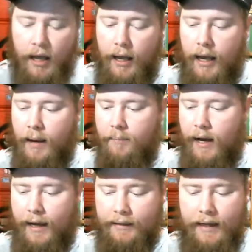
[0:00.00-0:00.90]

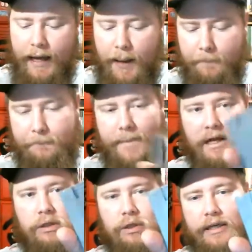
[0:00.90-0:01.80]
I got
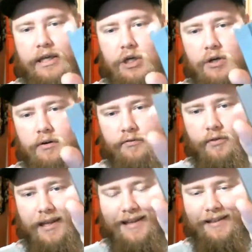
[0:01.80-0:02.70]
Metal Gear for
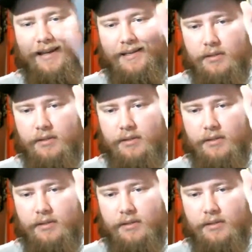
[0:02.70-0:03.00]
the NES.